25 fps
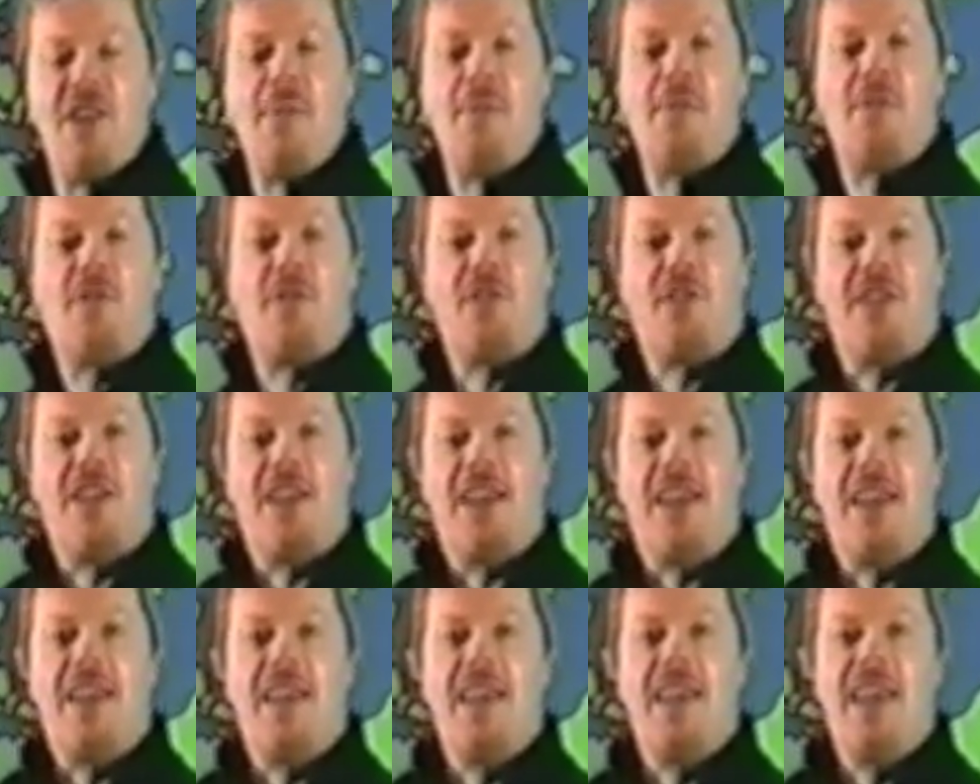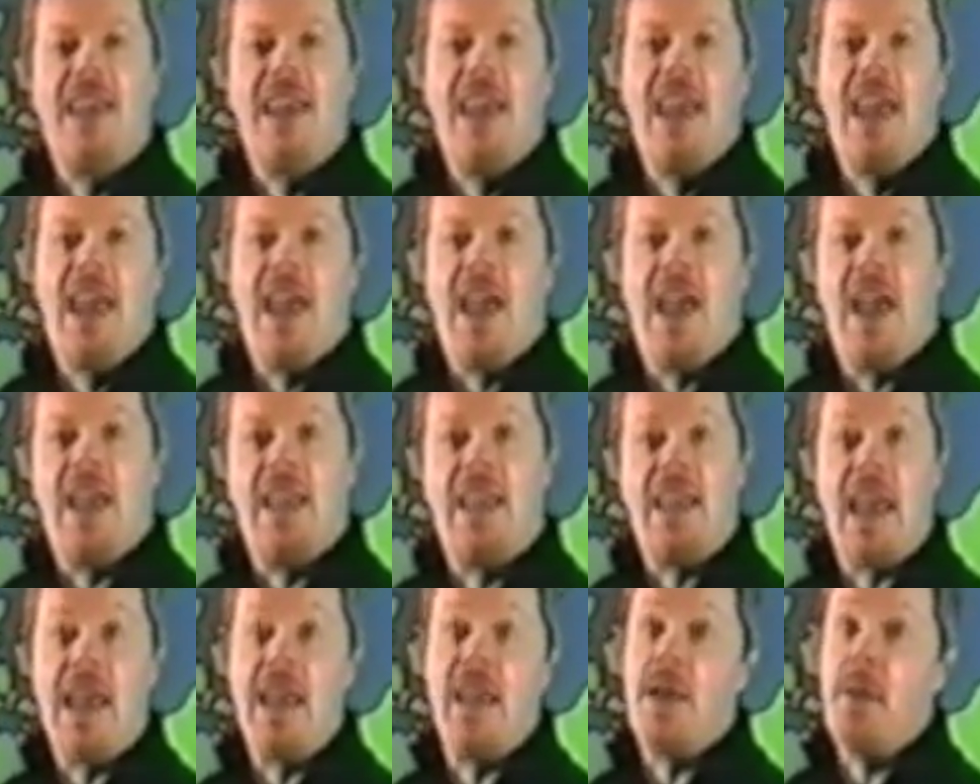across here,
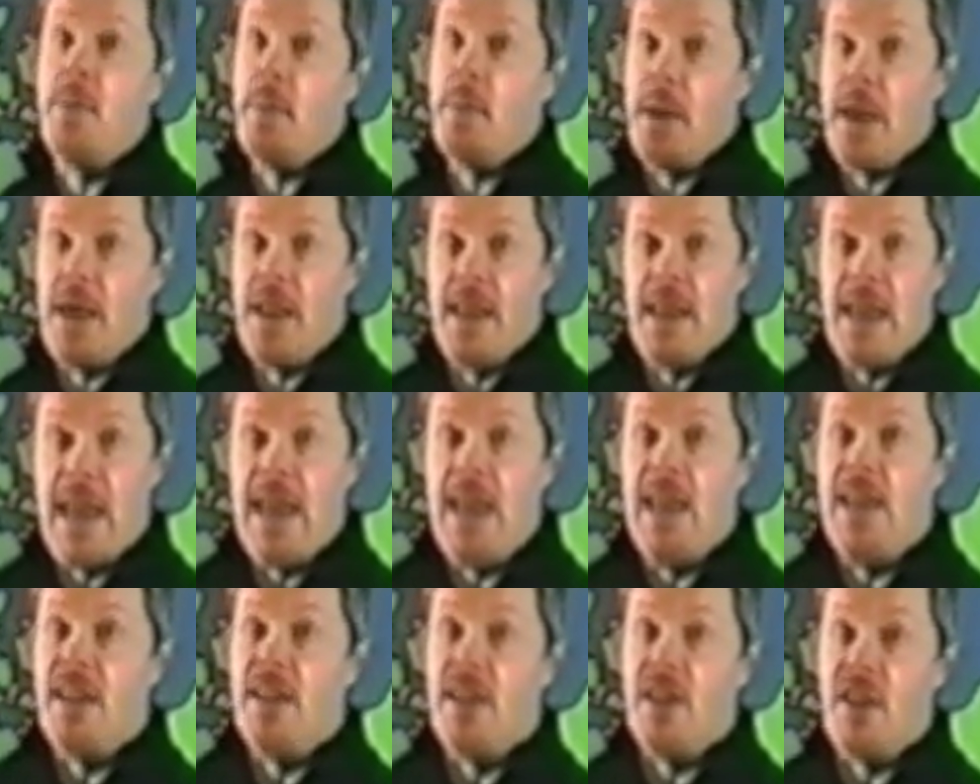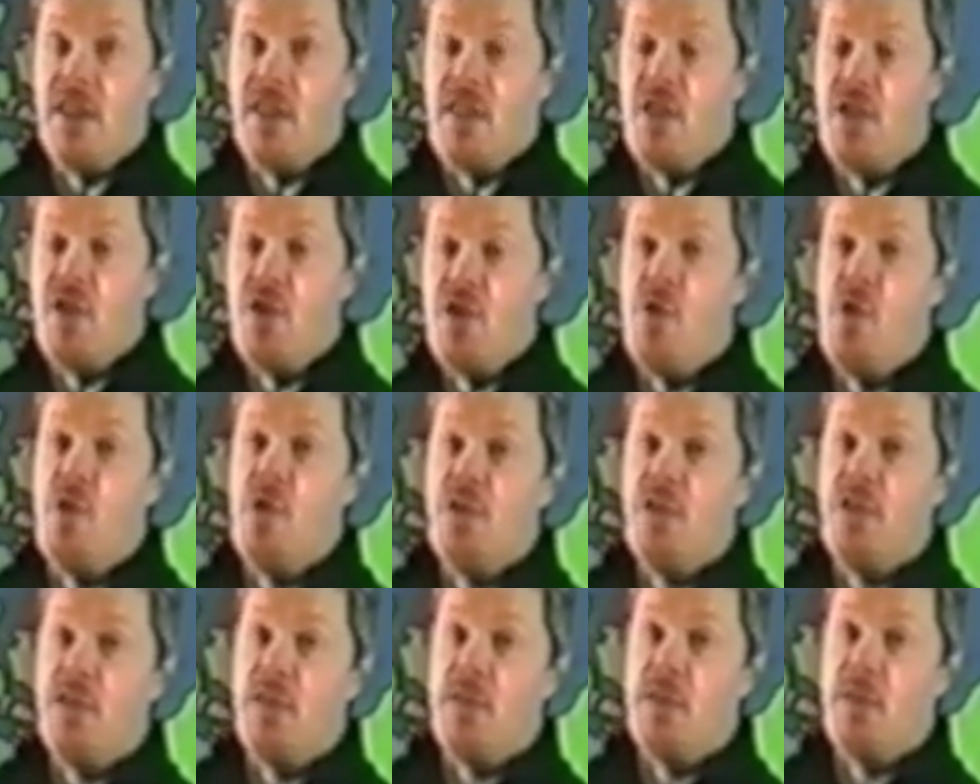and they end up in England in the
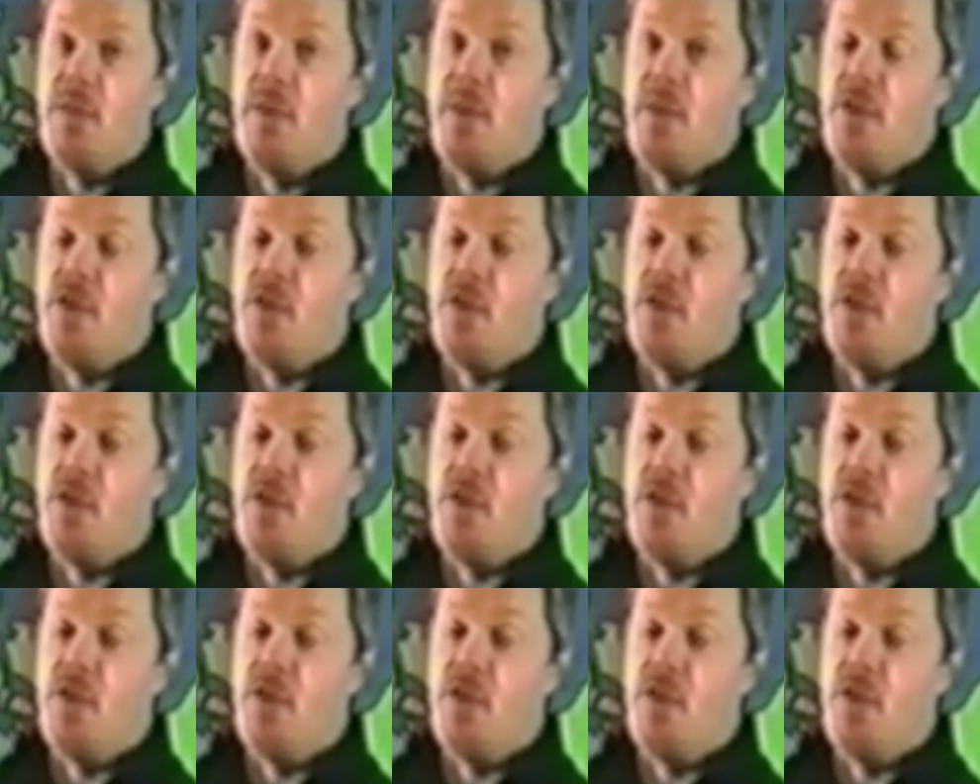north, sort